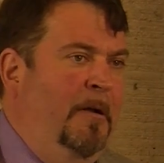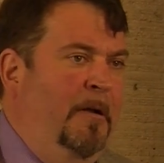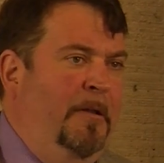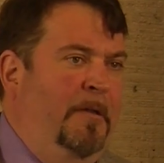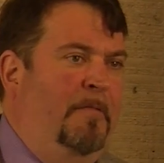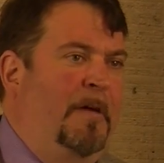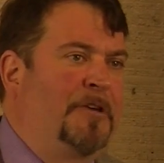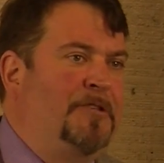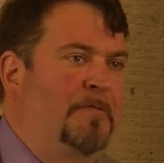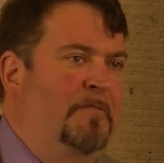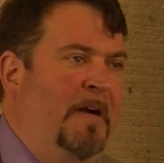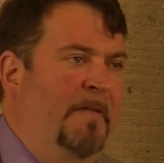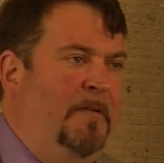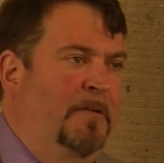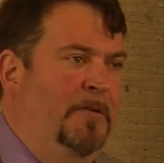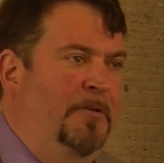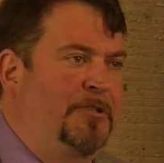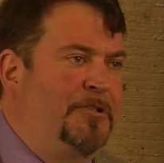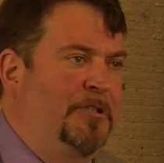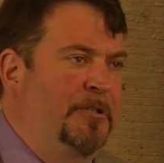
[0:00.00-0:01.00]
the Russian
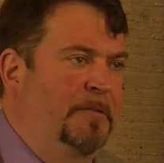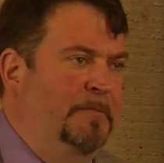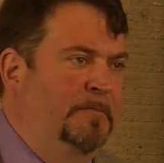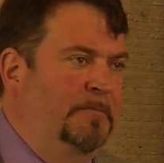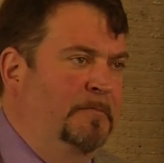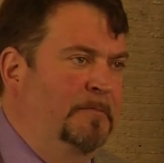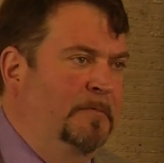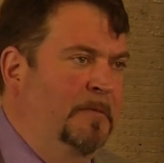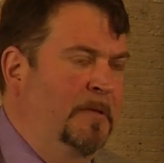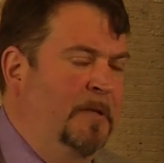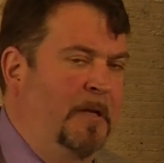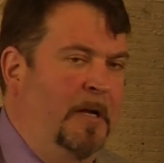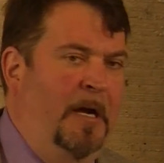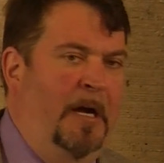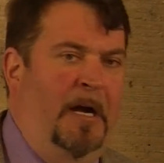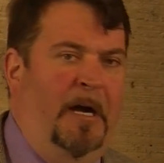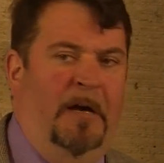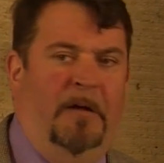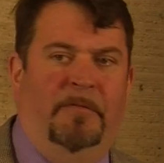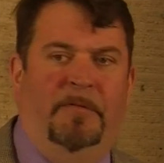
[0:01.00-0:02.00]
Revolution,
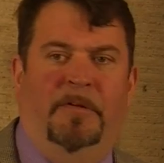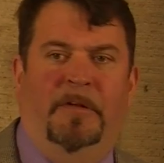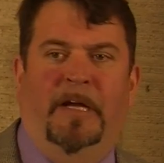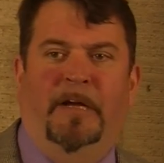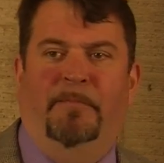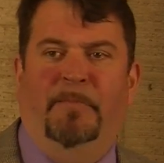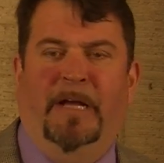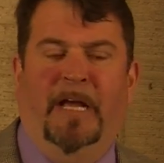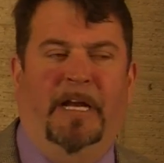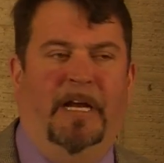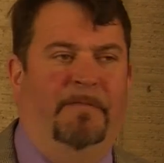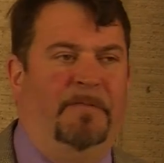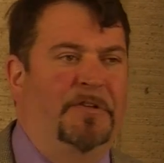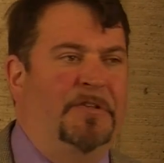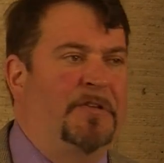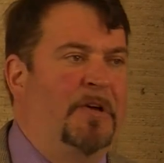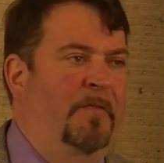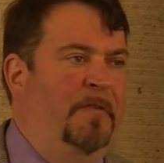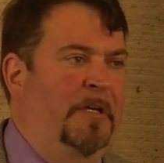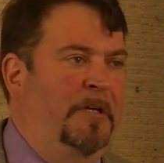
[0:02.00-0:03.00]
the beginning of the
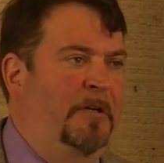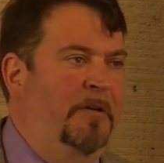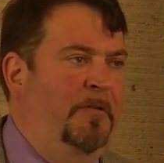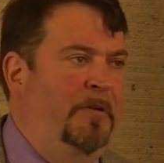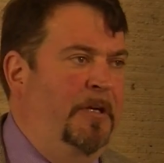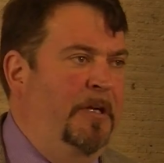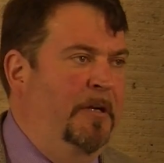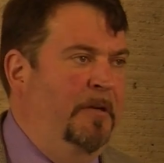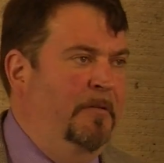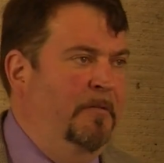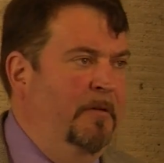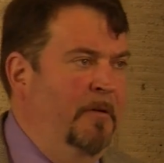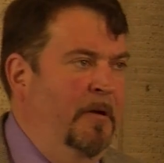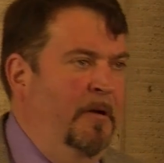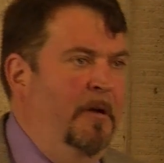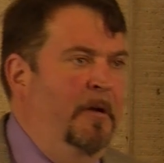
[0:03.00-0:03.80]
Soviet Union,